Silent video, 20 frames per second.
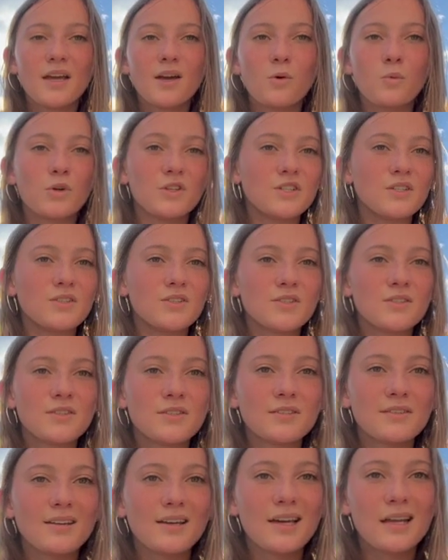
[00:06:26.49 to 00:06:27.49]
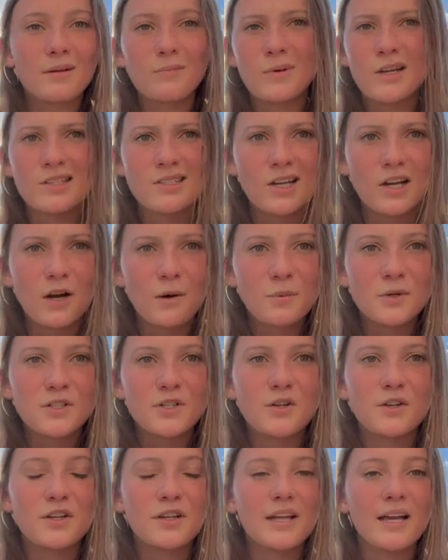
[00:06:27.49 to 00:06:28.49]
which is an amazing
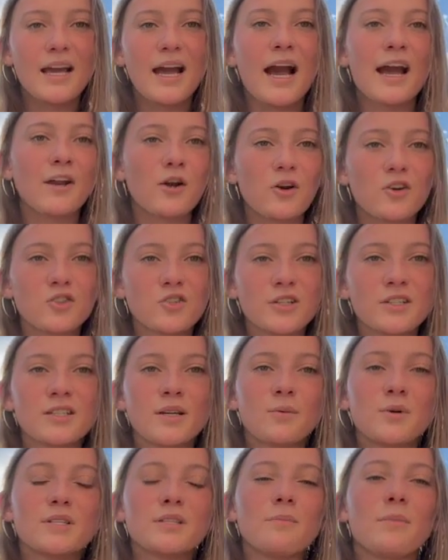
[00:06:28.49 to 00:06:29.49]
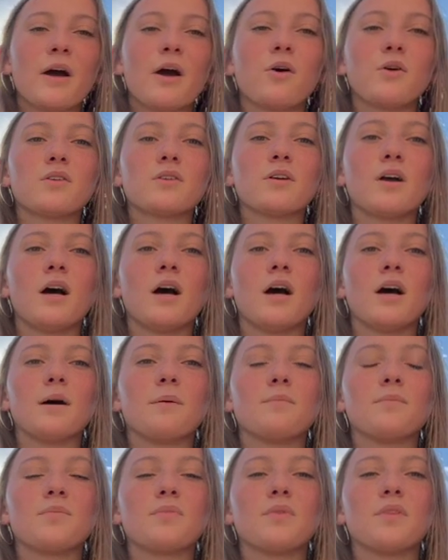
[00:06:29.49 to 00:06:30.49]
opportunity. I know how stressed I was about
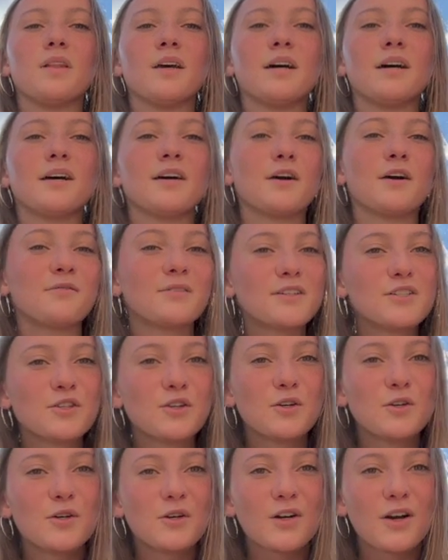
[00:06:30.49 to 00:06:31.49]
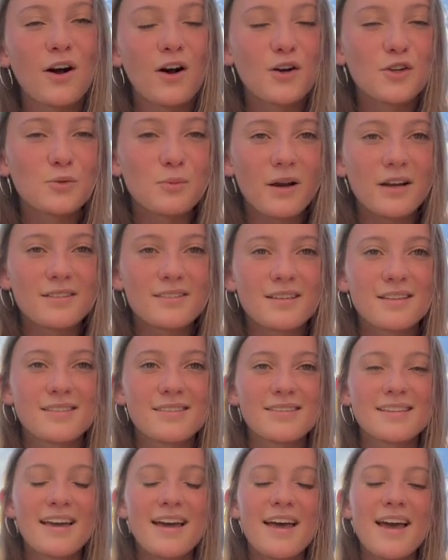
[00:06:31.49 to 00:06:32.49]
the original college
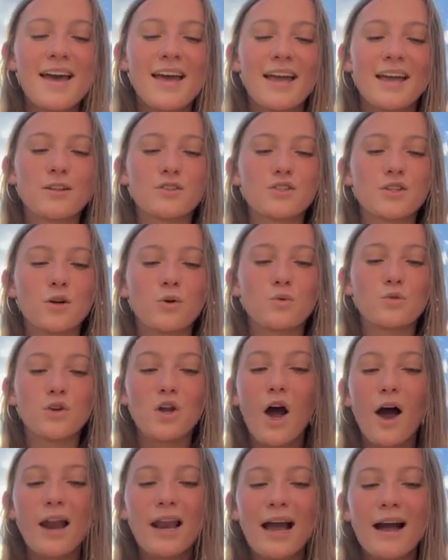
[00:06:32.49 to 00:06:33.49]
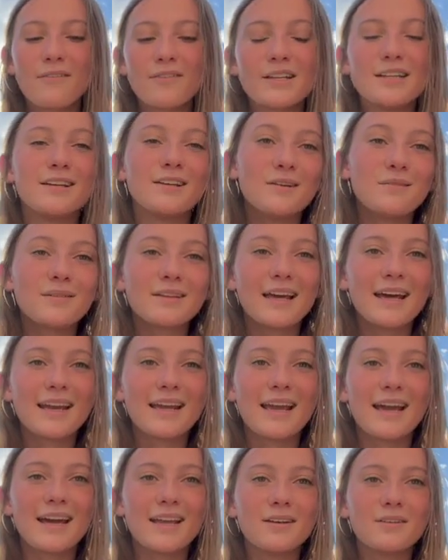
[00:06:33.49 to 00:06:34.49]
process, and so not having to deal with that
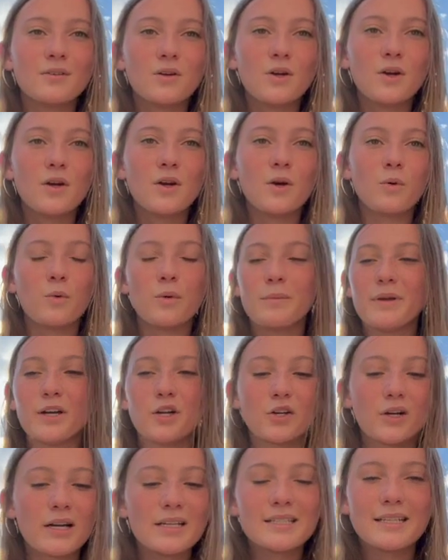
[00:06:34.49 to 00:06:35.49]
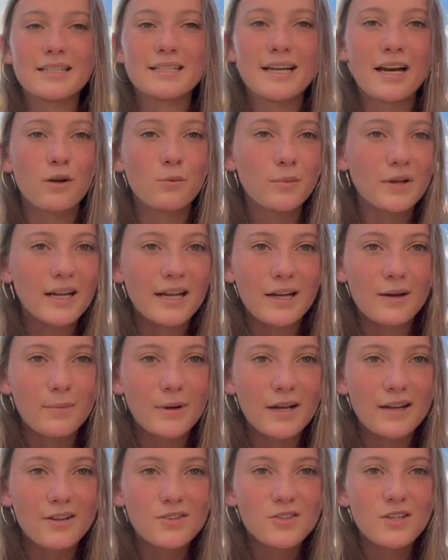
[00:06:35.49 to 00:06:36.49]
again would be crazy town banana
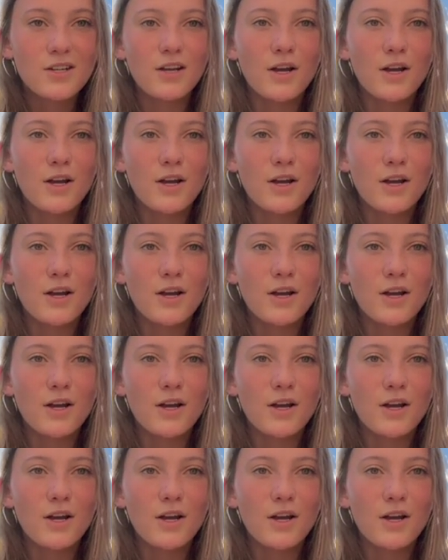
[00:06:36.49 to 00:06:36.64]
pants,